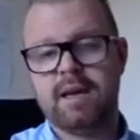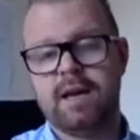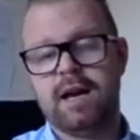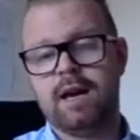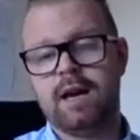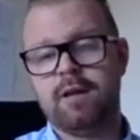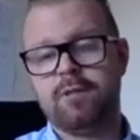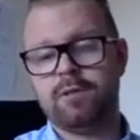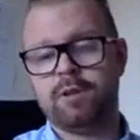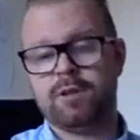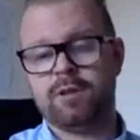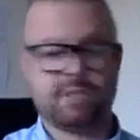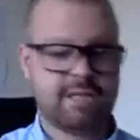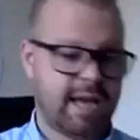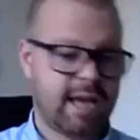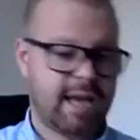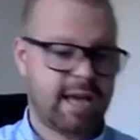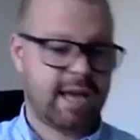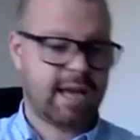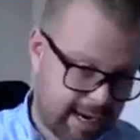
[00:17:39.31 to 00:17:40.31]
And I'm not
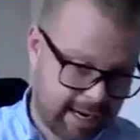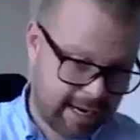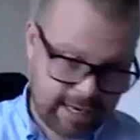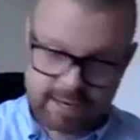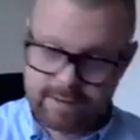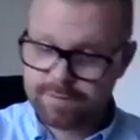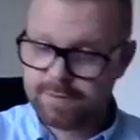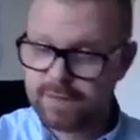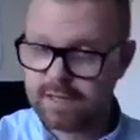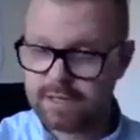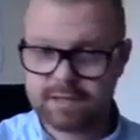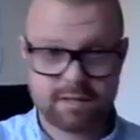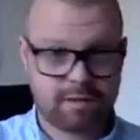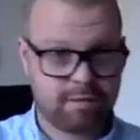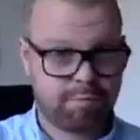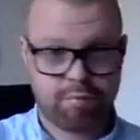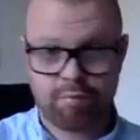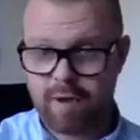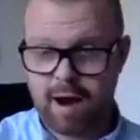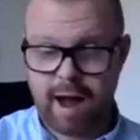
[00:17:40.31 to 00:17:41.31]
saying any of this to
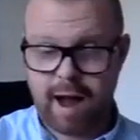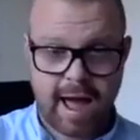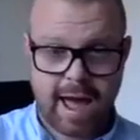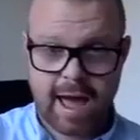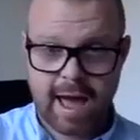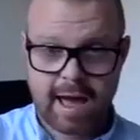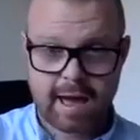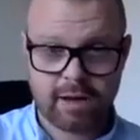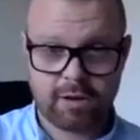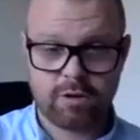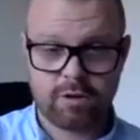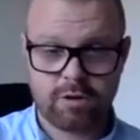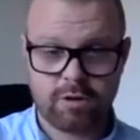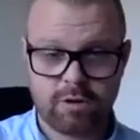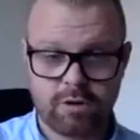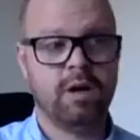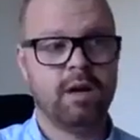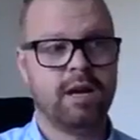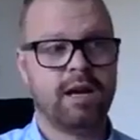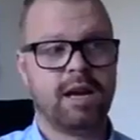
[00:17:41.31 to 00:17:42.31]
brag
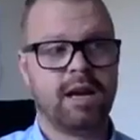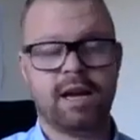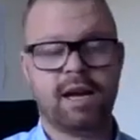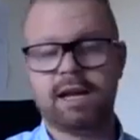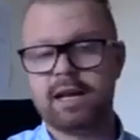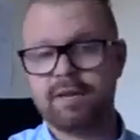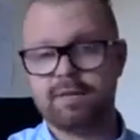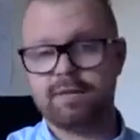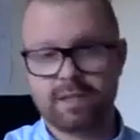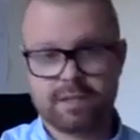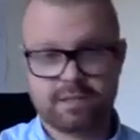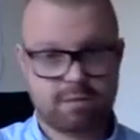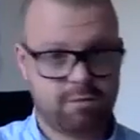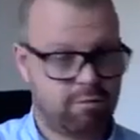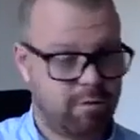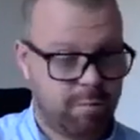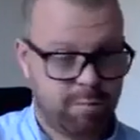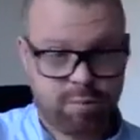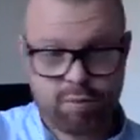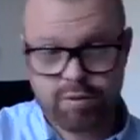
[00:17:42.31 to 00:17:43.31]
or any of this
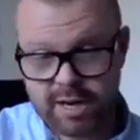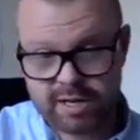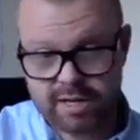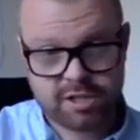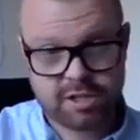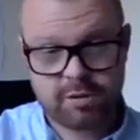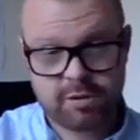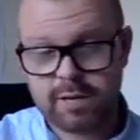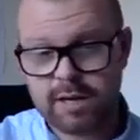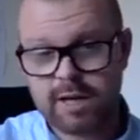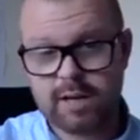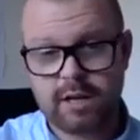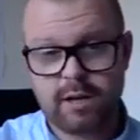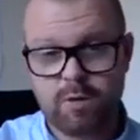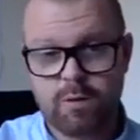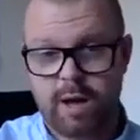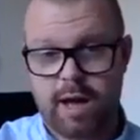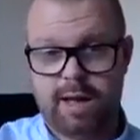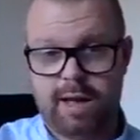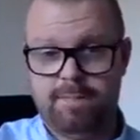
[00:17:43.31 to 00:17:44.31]
to impress you in any
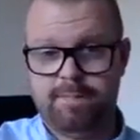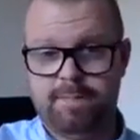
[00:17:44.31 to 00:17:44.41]
way.